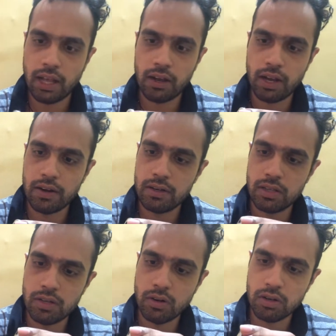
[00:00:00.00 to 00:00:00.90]
Now coming
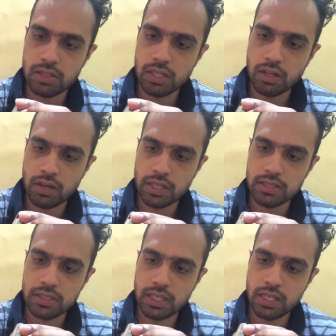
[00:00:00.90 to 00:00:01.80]
to the nozzle, you
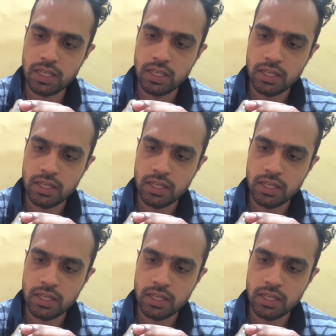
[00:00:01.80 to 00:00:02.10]
can see